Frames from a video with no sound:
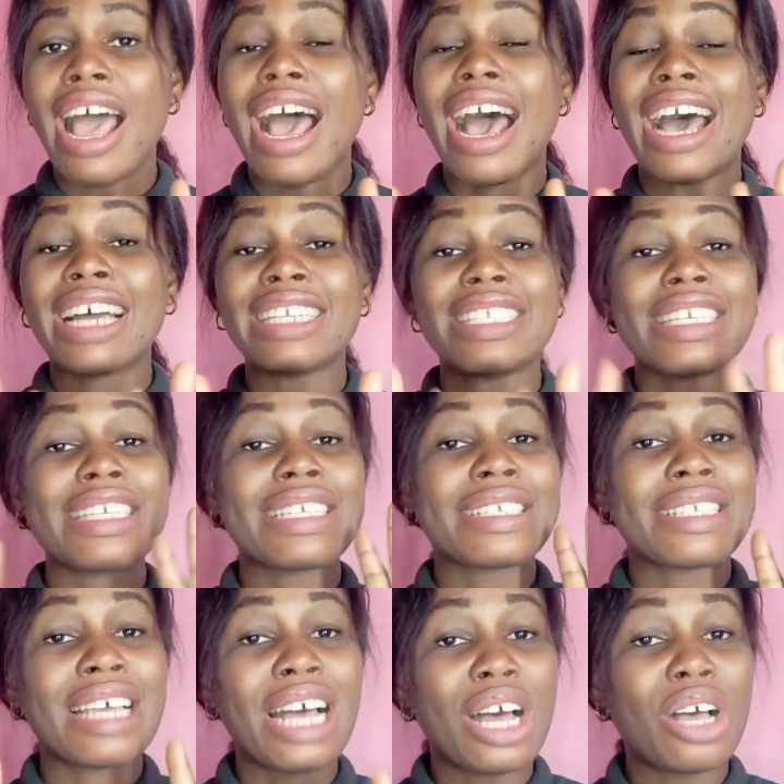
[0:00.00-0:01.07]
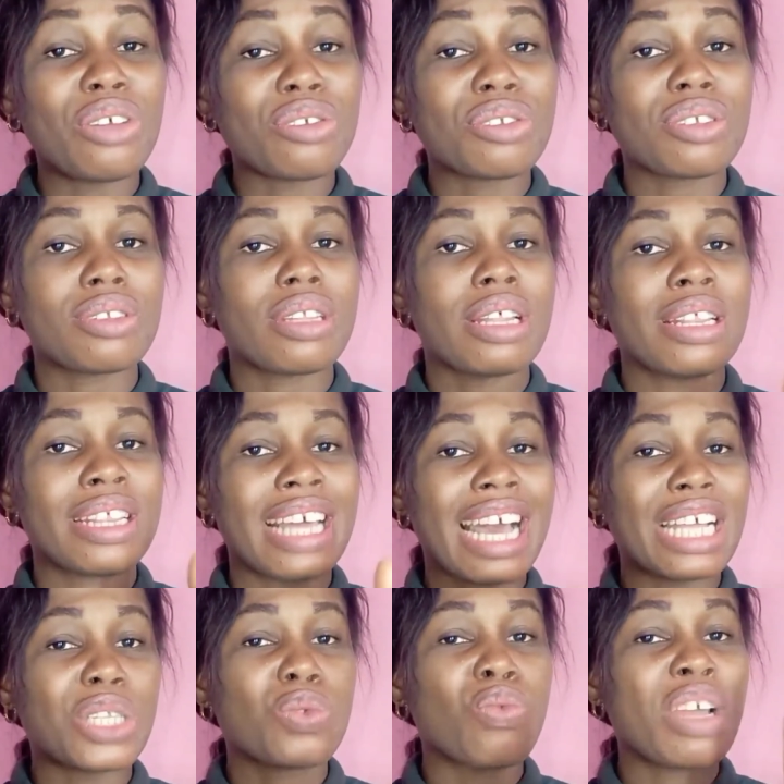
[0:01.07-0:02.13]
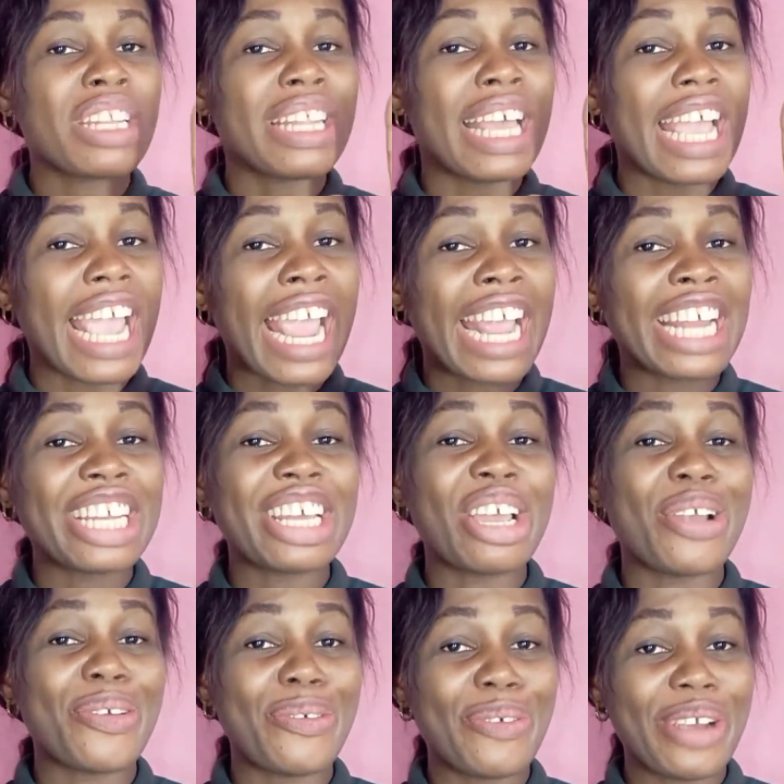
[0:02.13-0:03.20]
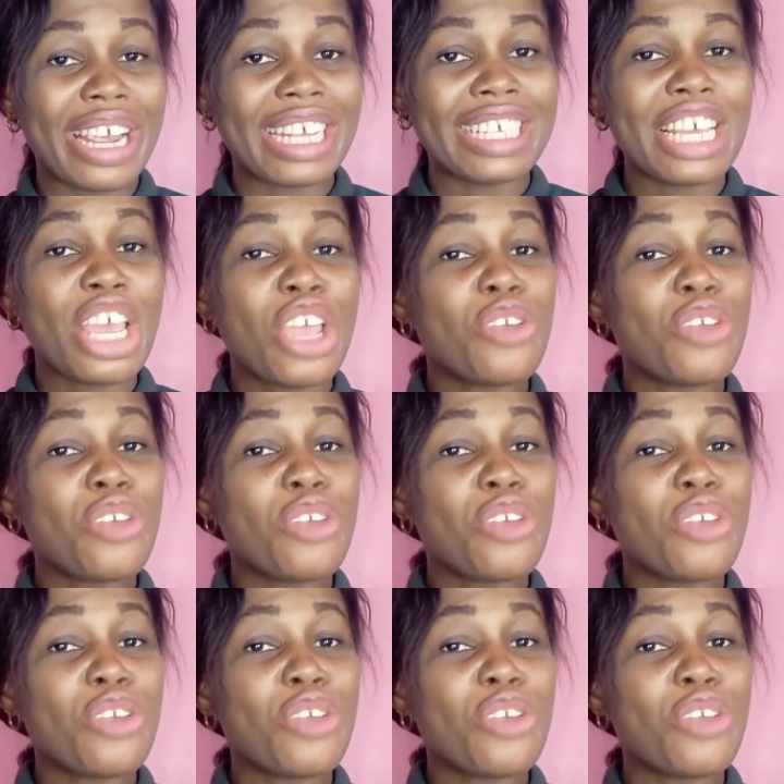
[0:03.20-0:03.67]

are the sounds that when they end a word,